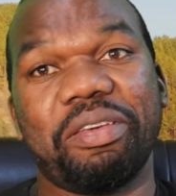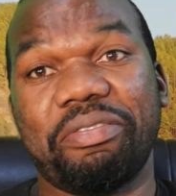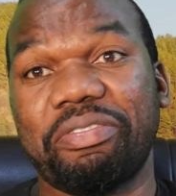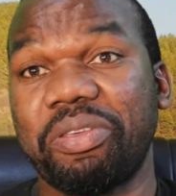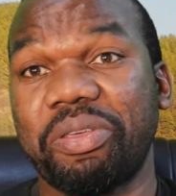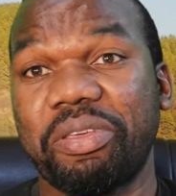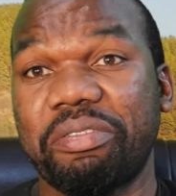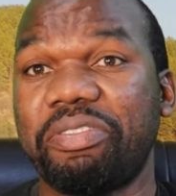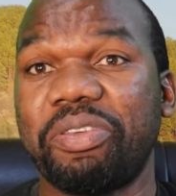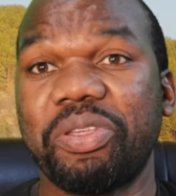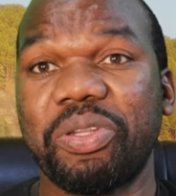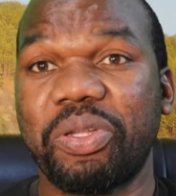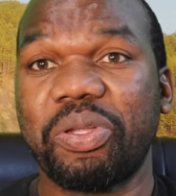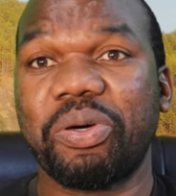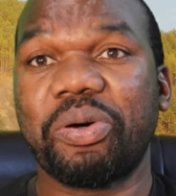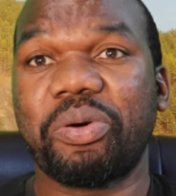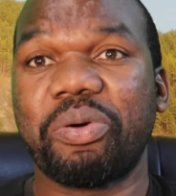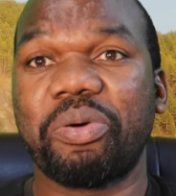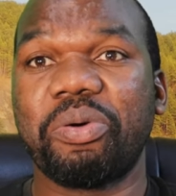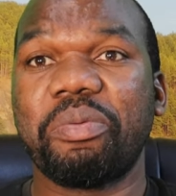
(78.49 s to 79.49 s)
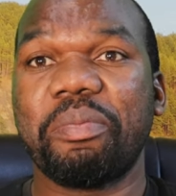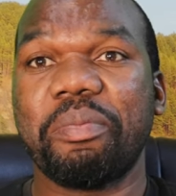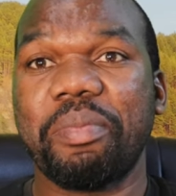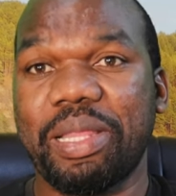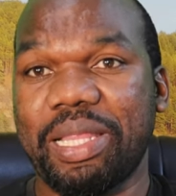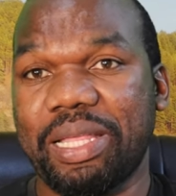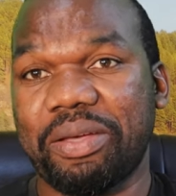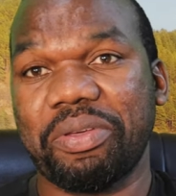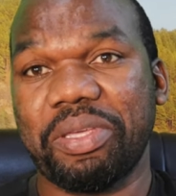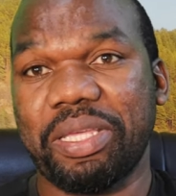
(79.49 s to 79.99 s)
If you know
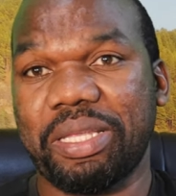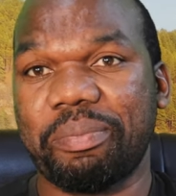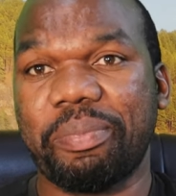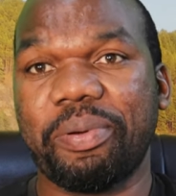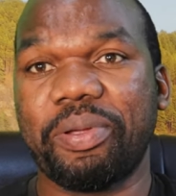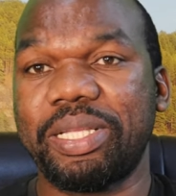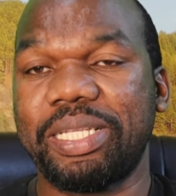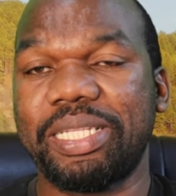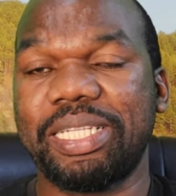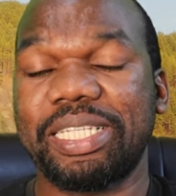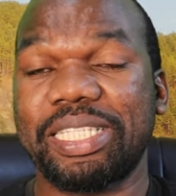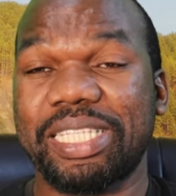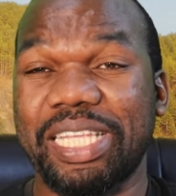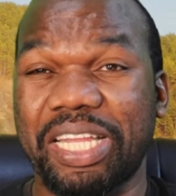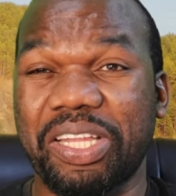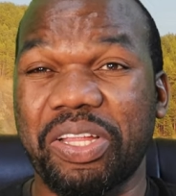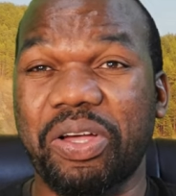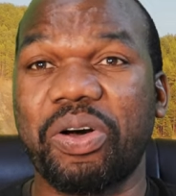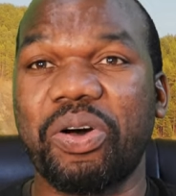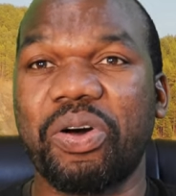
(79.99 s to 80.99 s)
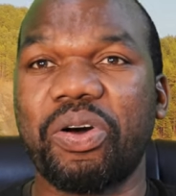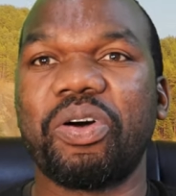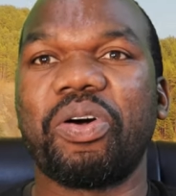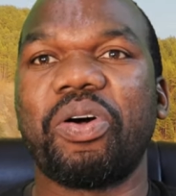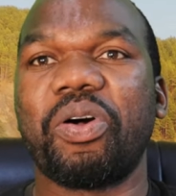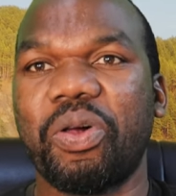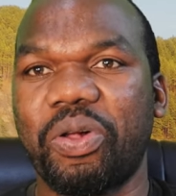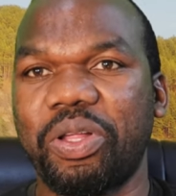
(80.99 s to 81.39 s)
Malawian politics at all,